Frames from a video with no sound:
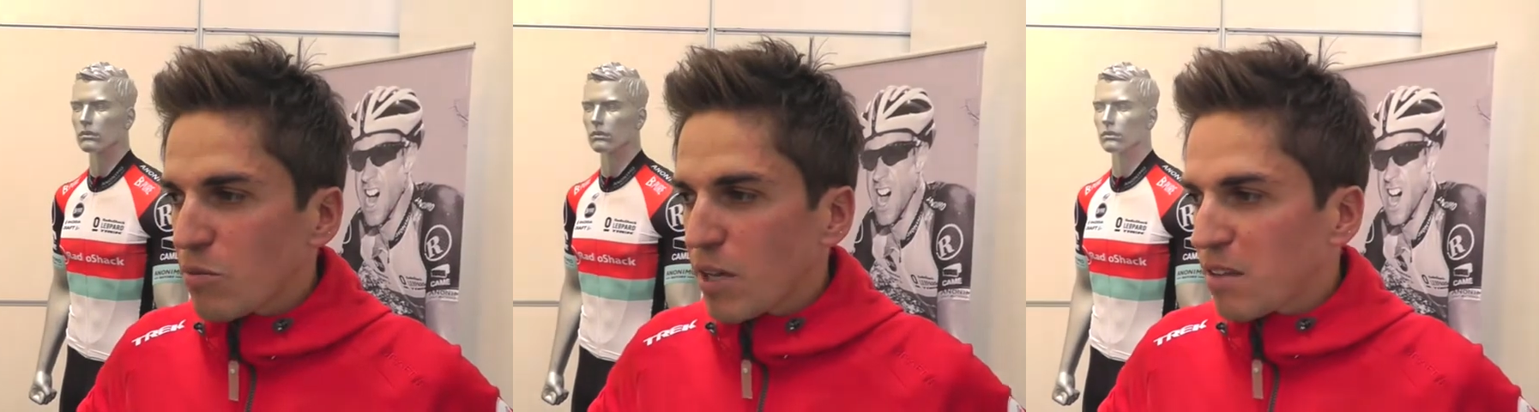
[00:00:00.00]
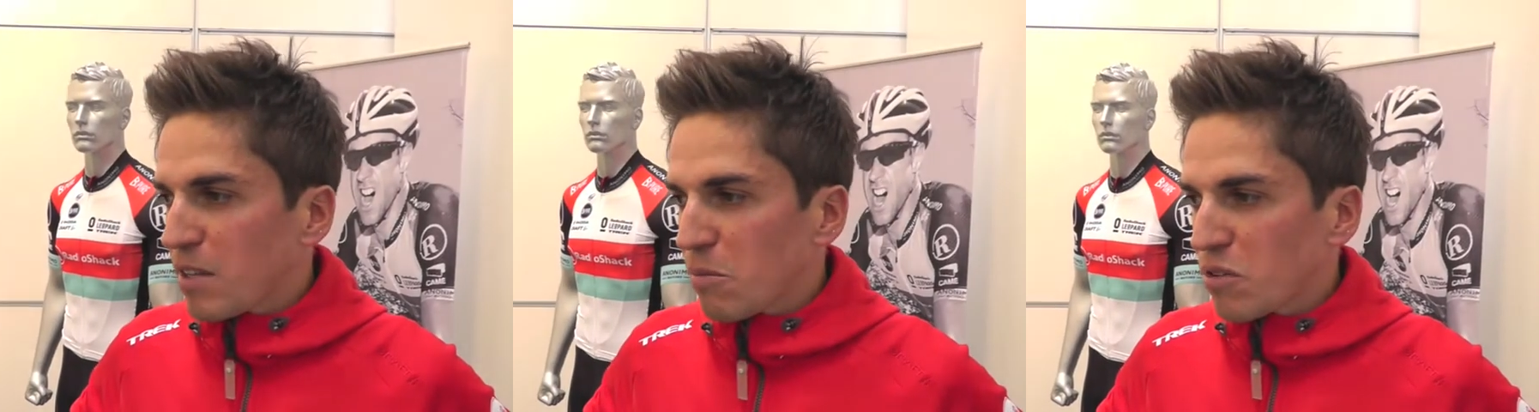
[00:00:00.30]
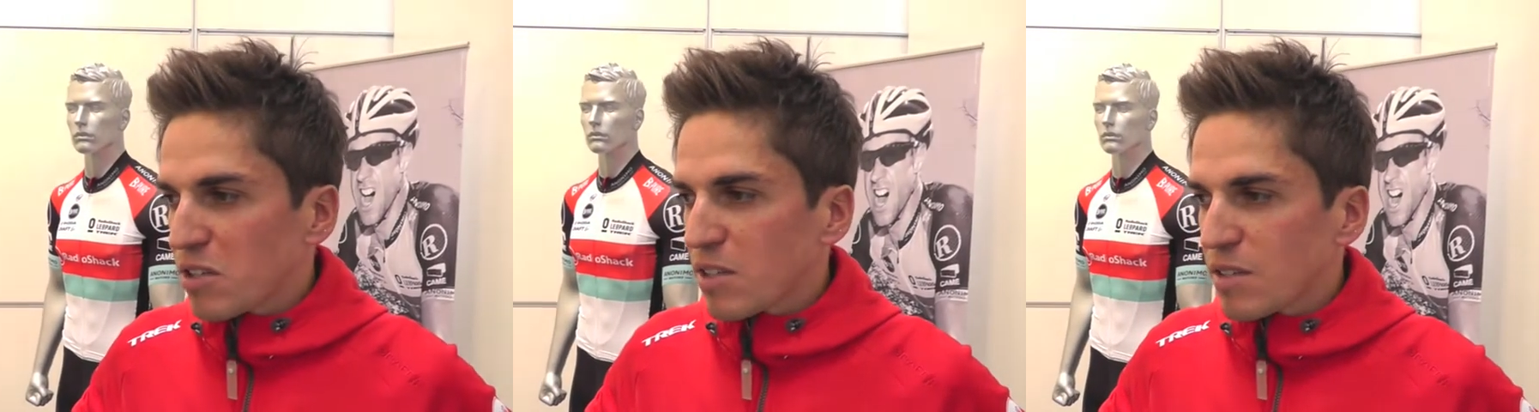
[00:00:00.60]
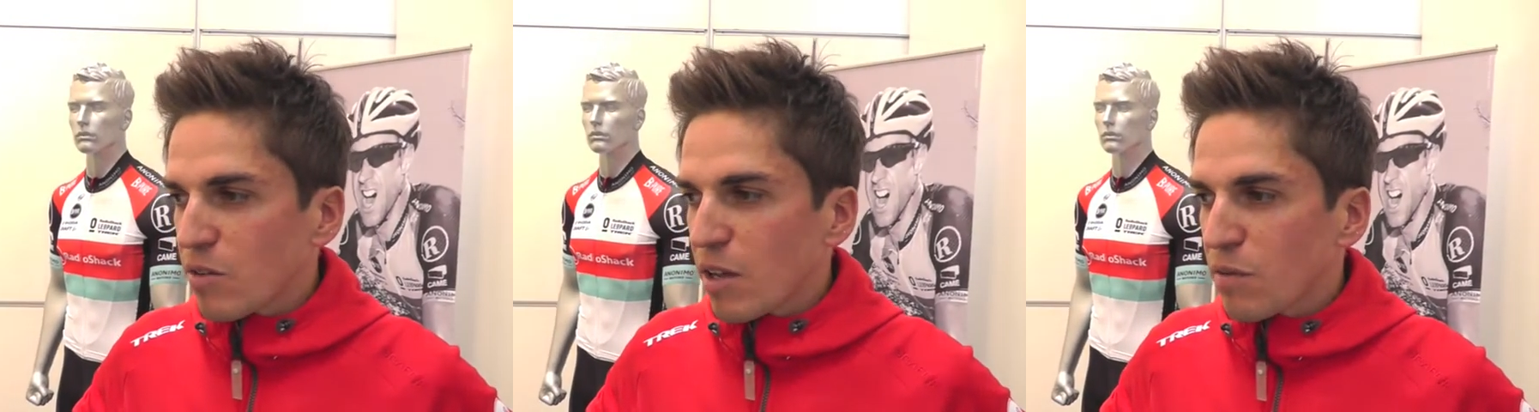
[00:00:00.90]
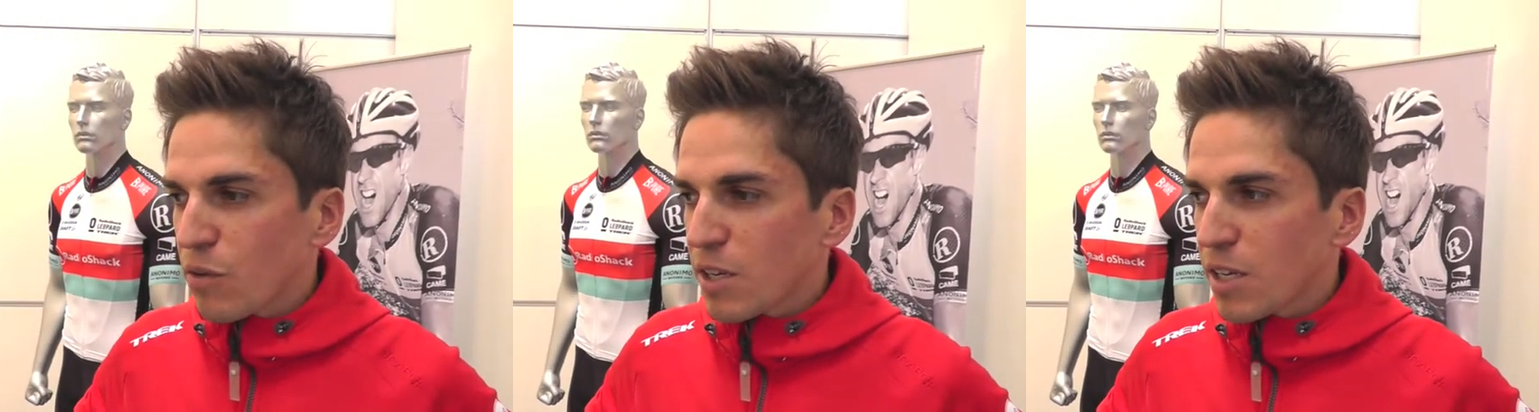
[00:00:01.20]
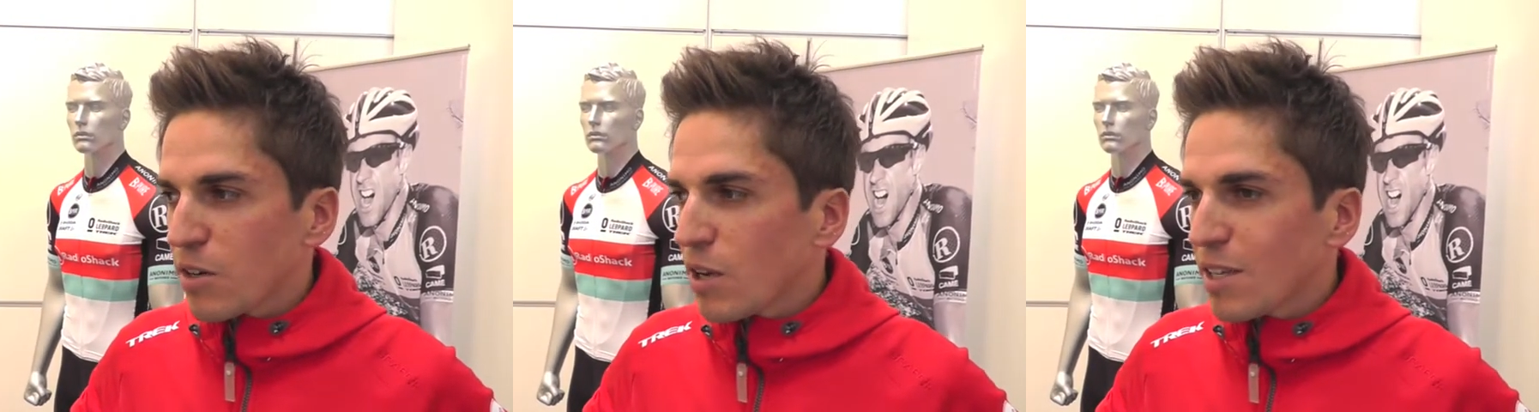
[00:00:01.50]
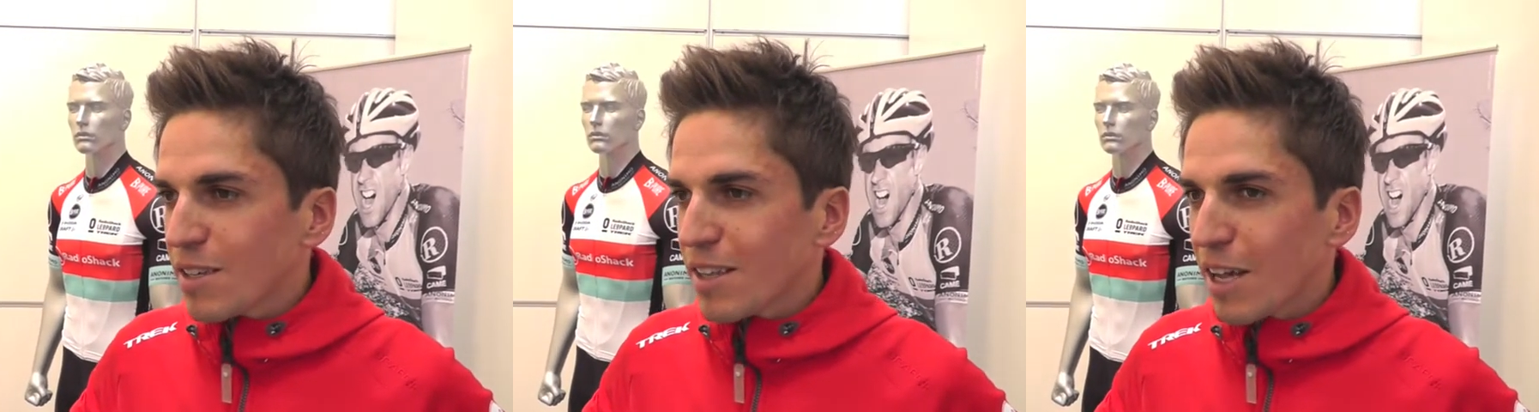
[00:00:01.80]
Speaker 1: We had temperatures around 40
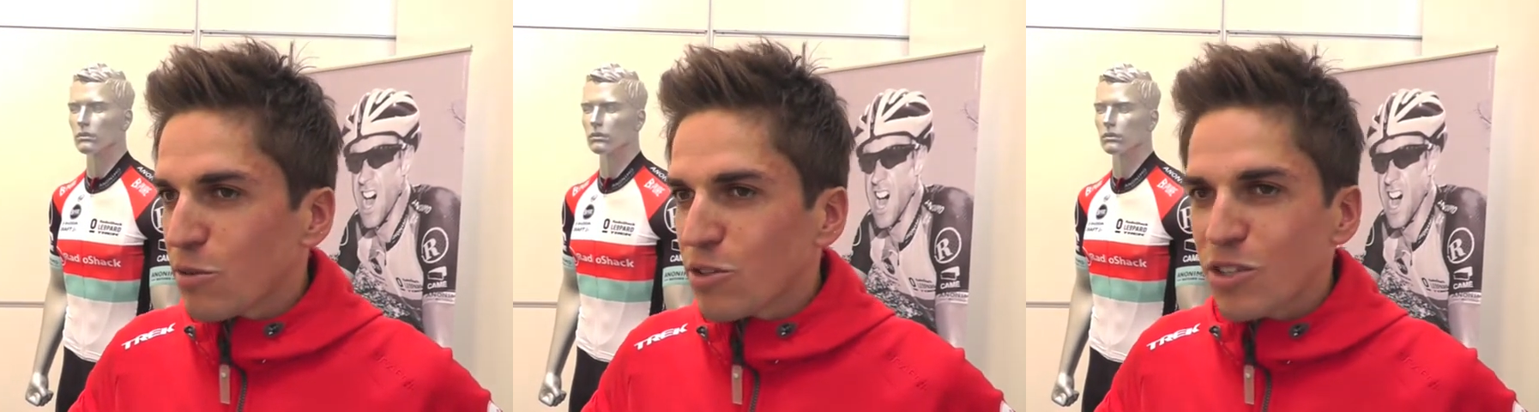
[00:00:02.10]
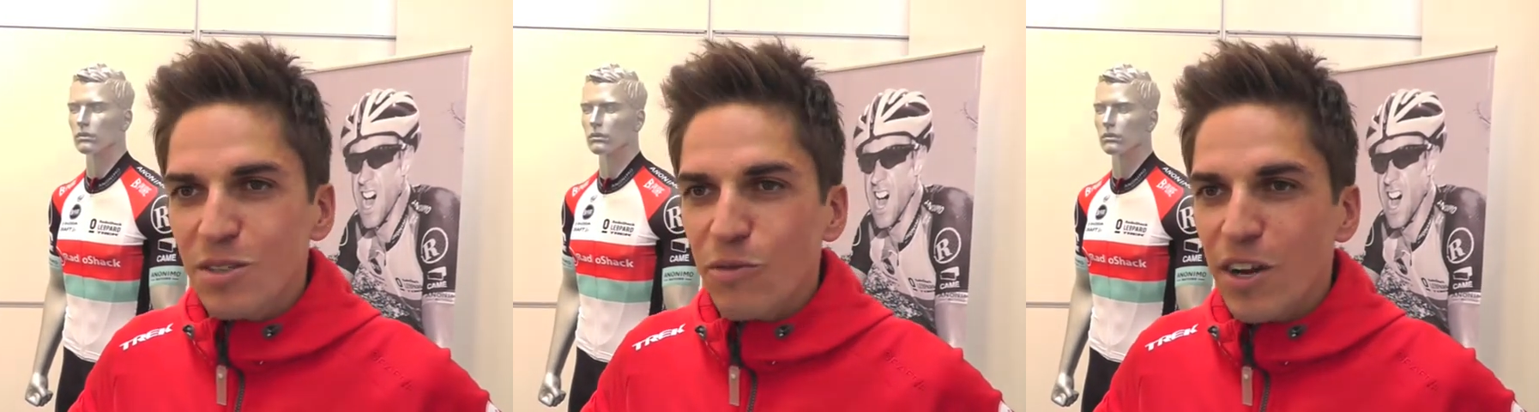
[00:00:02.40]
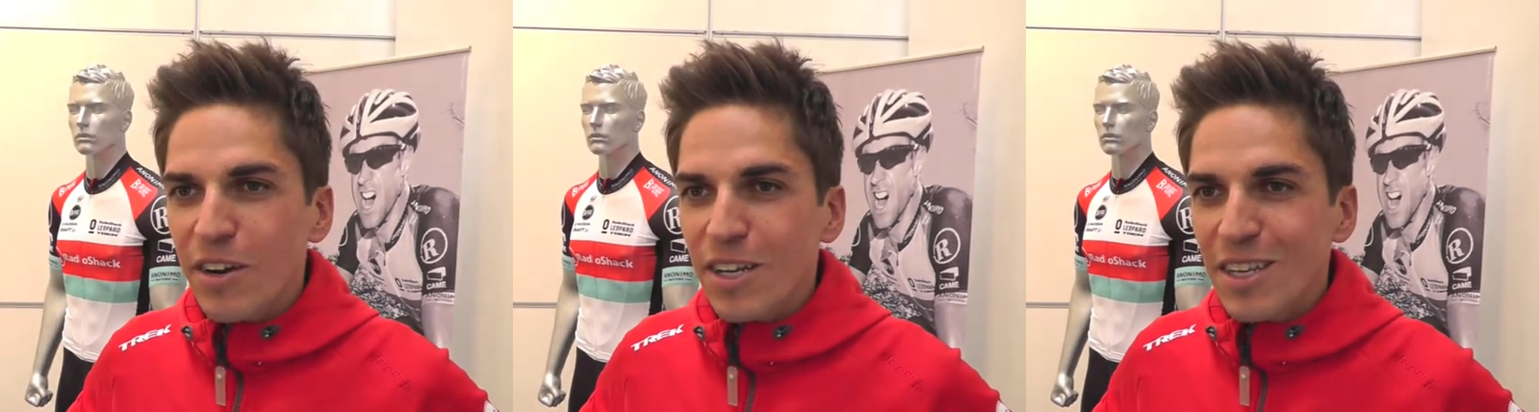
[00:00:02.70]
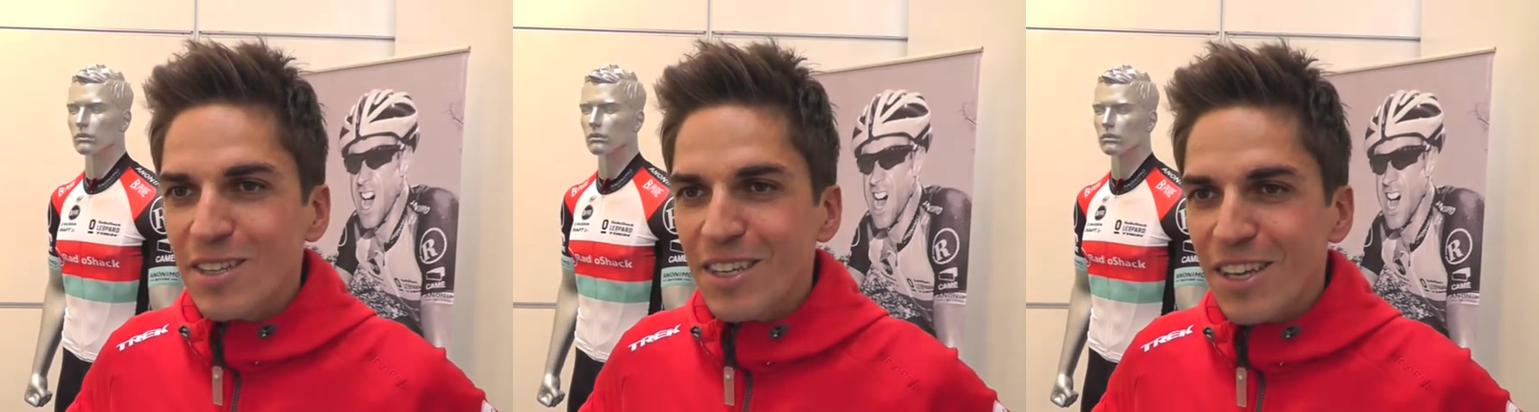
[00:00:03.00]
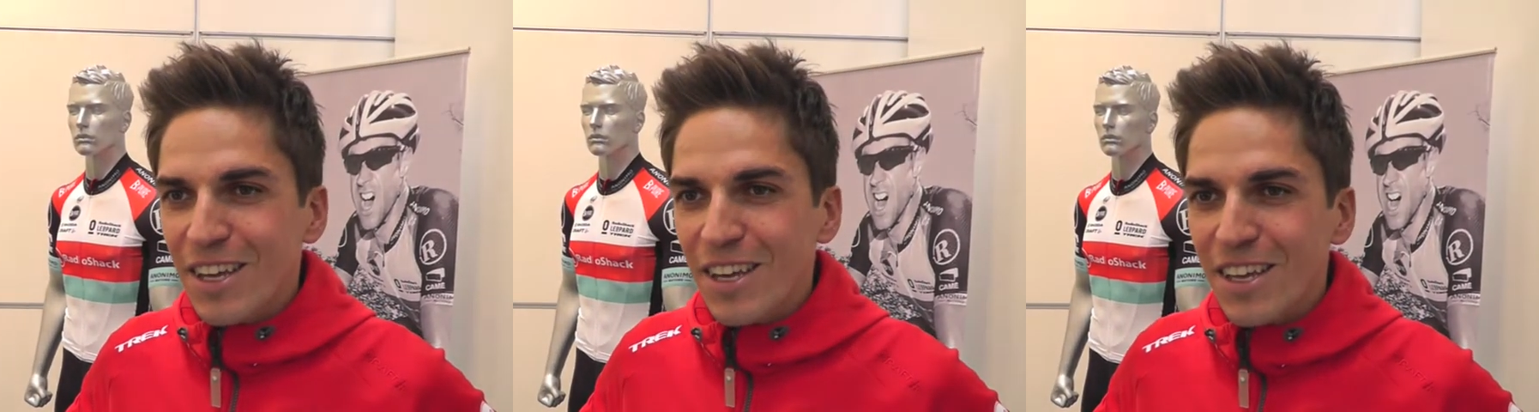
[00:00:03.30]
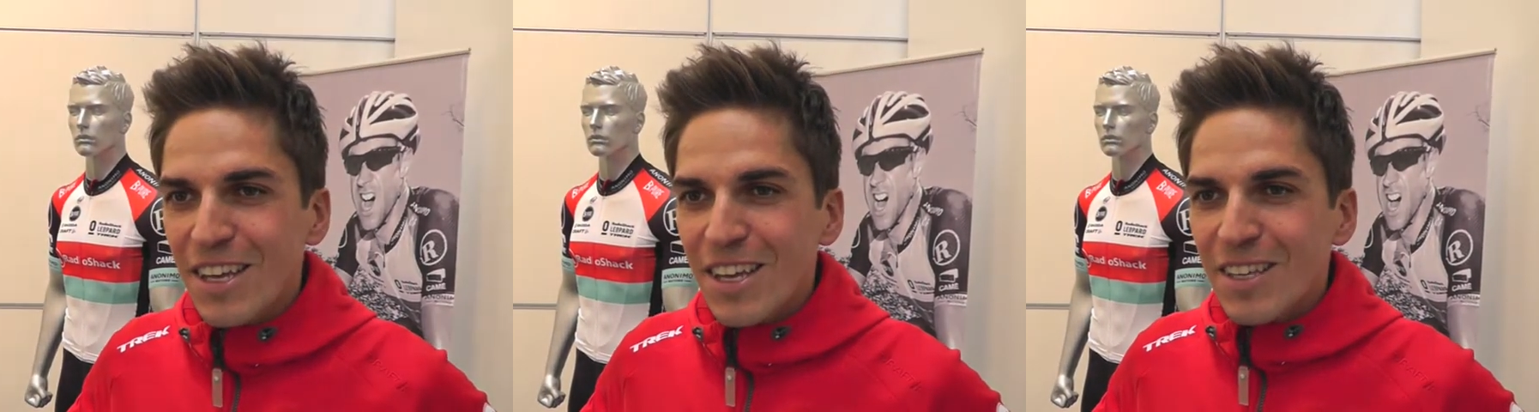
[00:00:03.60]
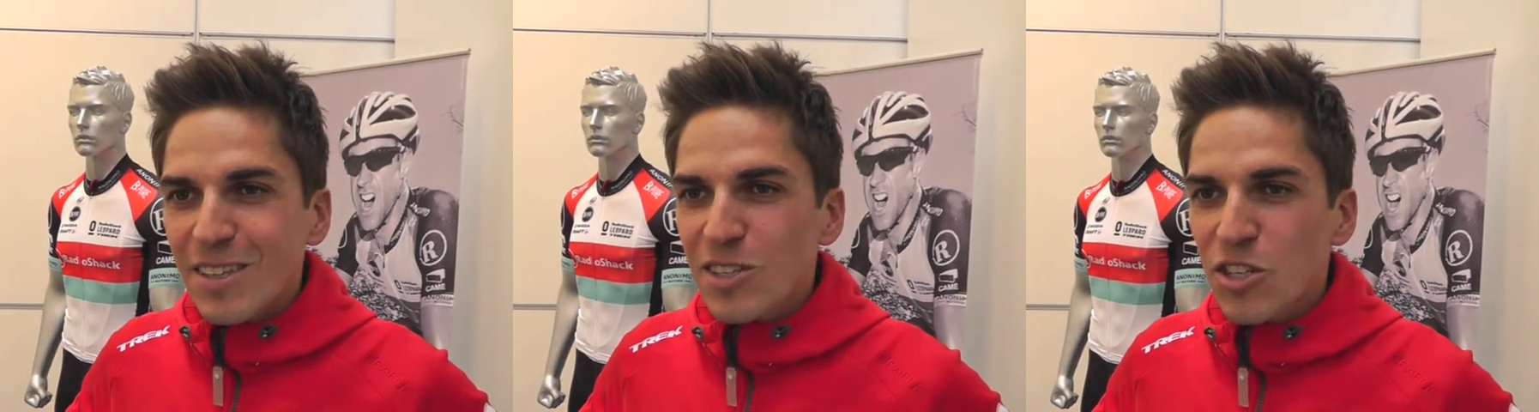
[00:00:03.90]
degrees, and I was just wearing this uh,
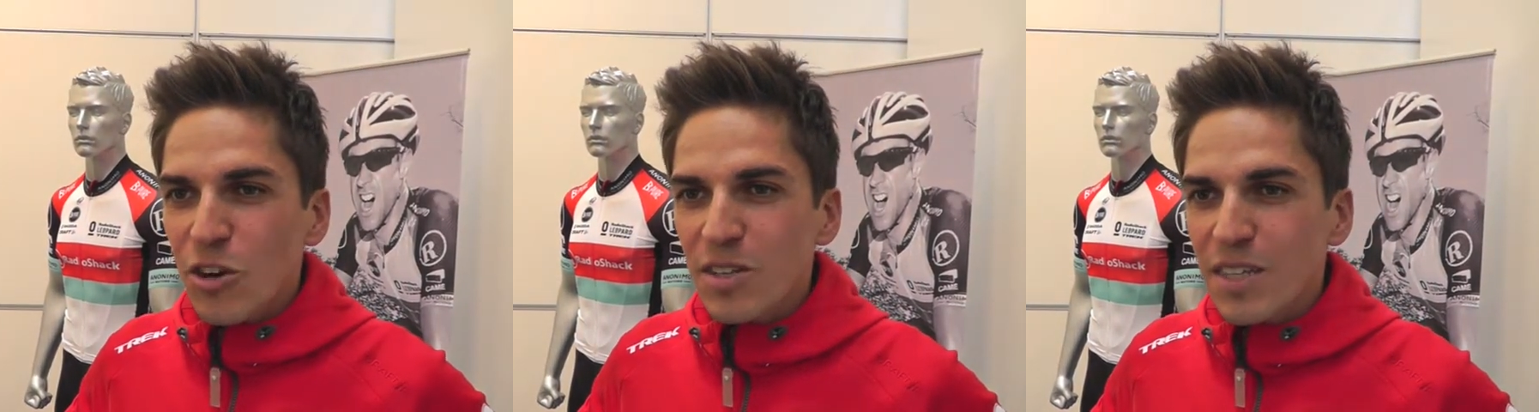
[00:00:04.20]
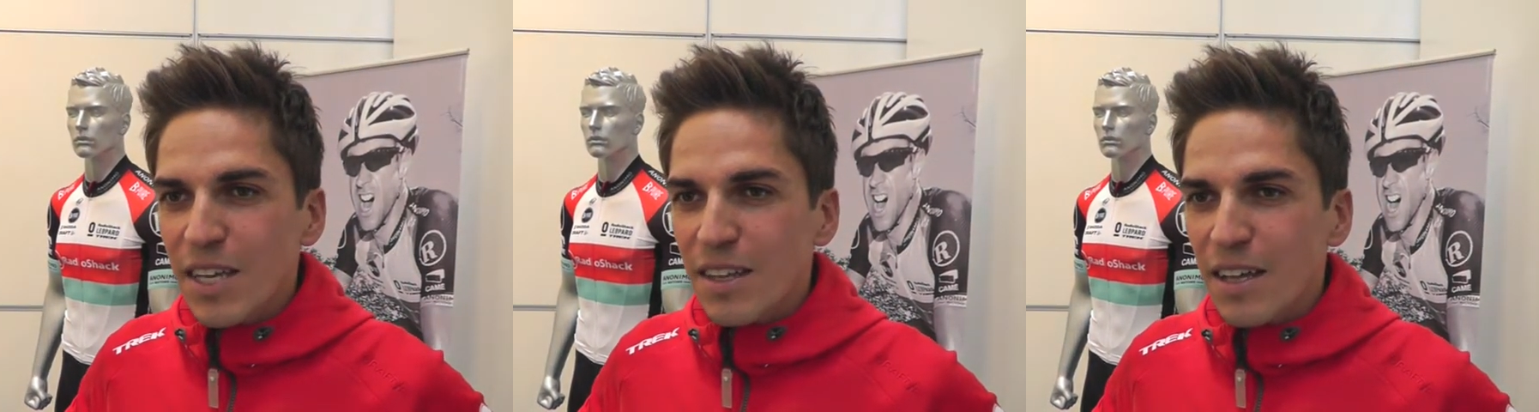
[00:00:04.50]
this jersey, and